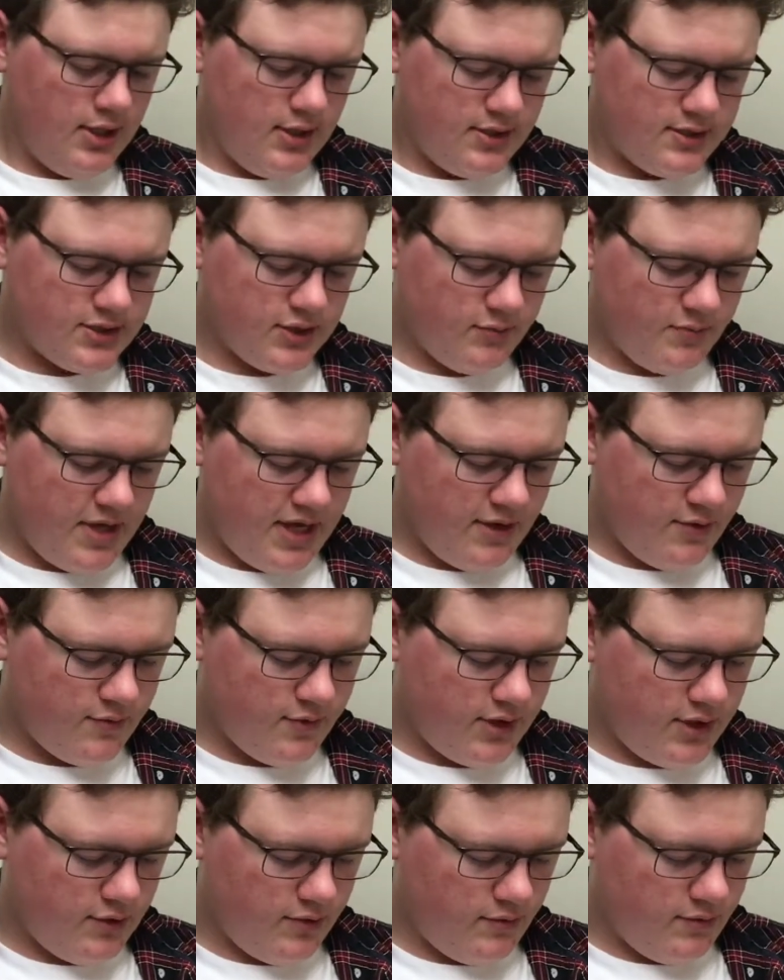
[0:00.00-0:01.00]
So,
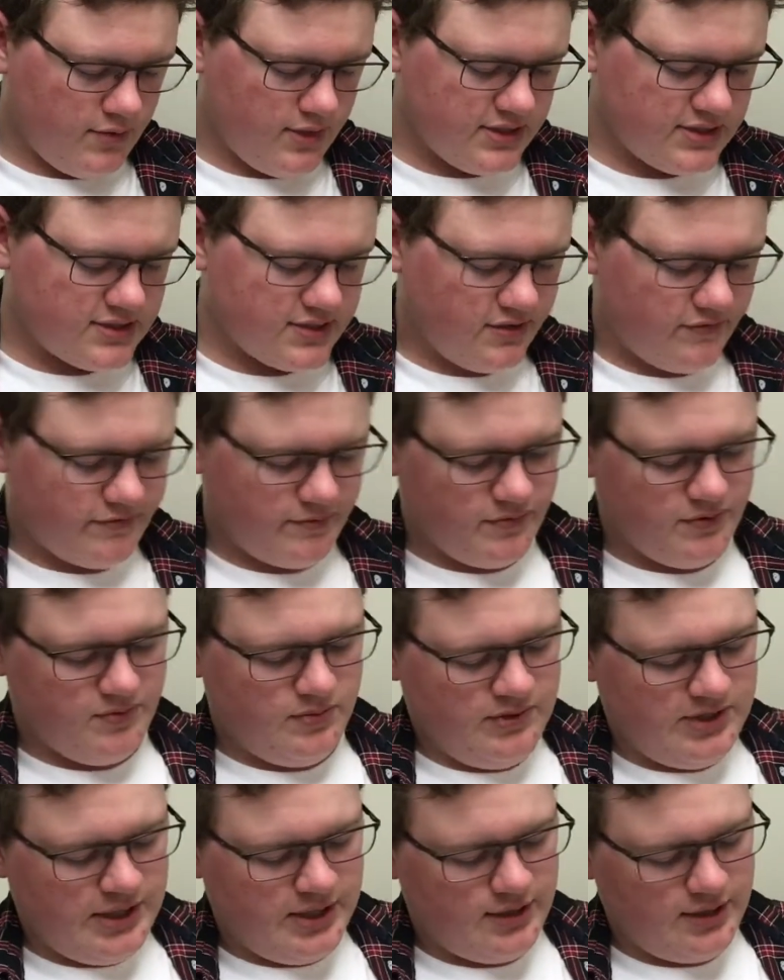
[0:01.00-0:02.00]
Banquo, let's start from the
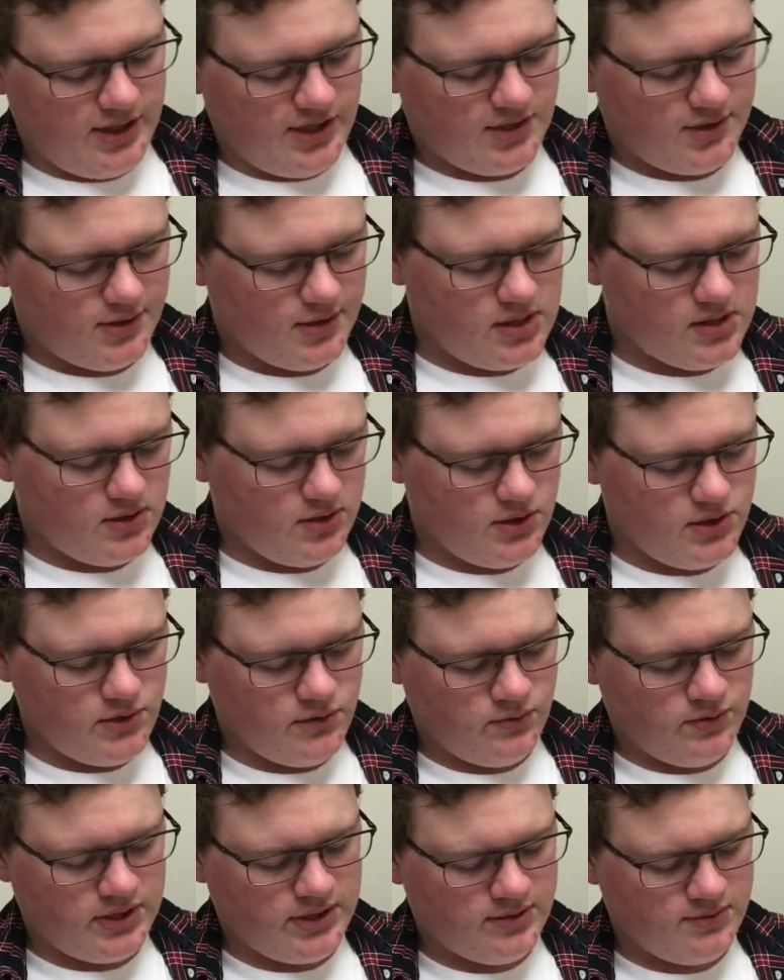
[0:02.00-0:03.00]
beginning.
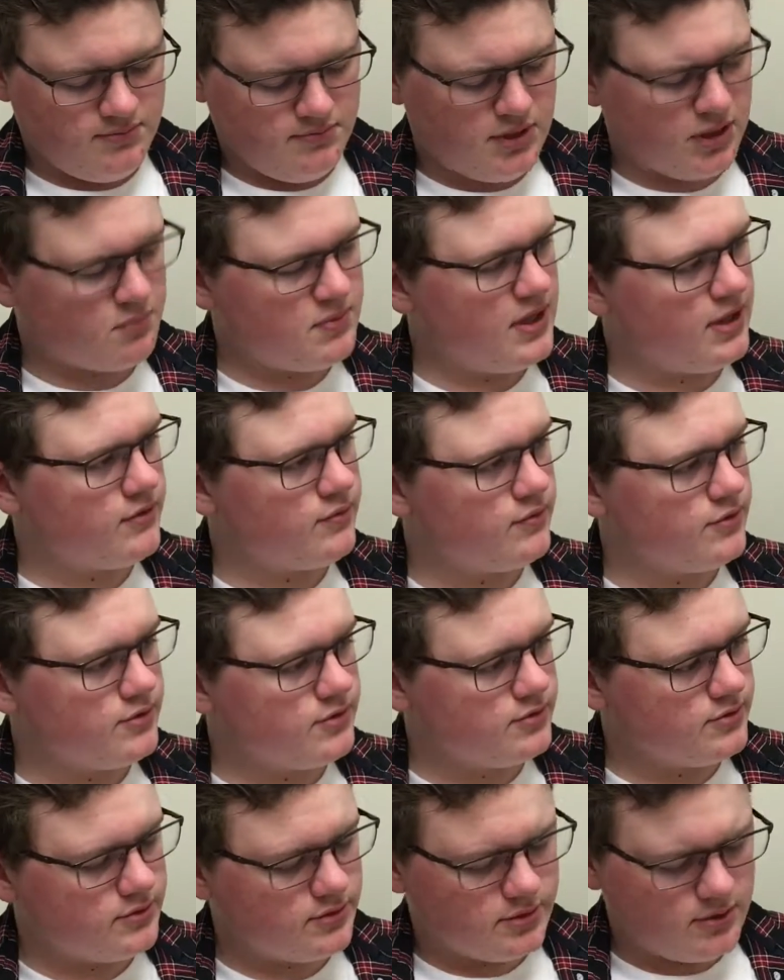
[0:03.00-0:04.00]
You and Macbeth
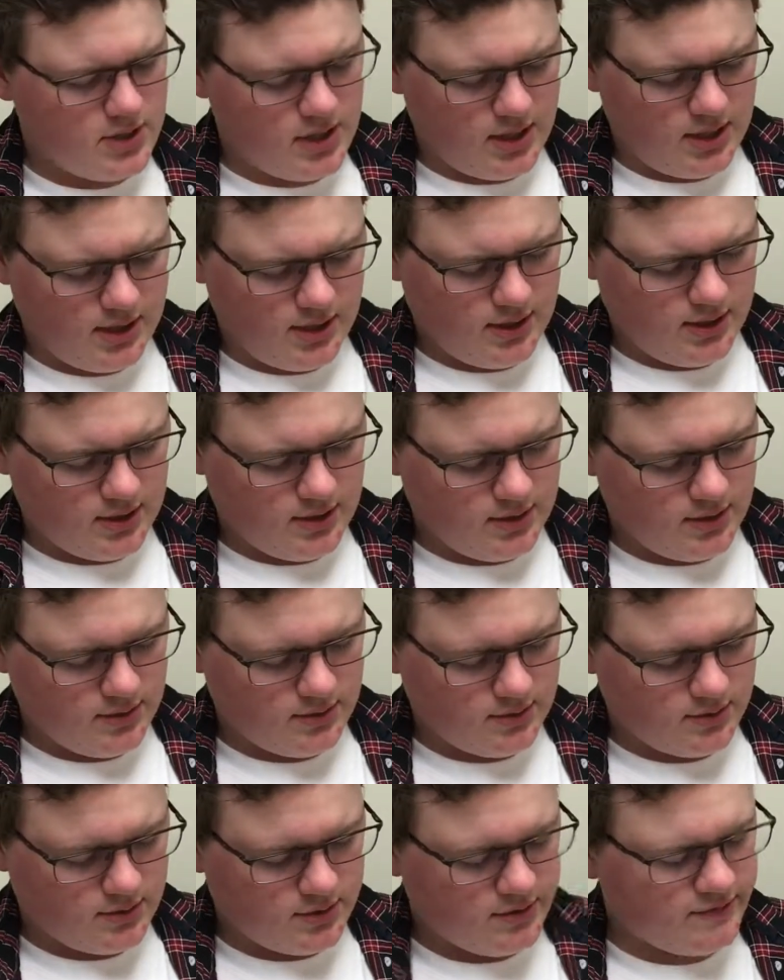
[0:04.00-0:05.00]
were
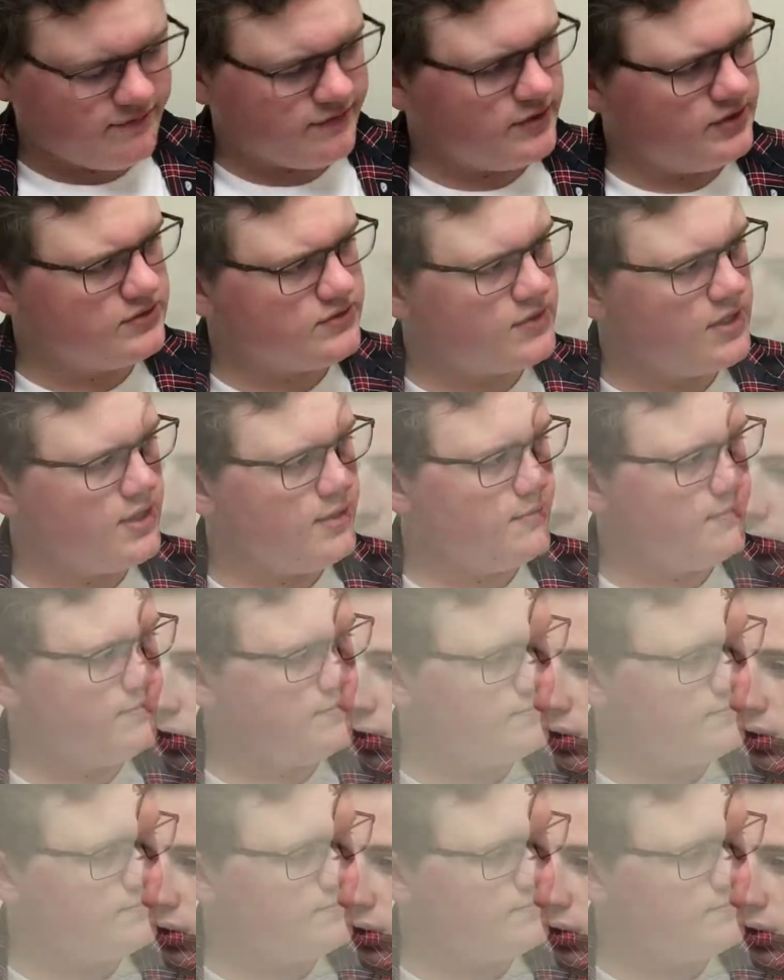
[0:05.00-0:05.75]
good friends, right?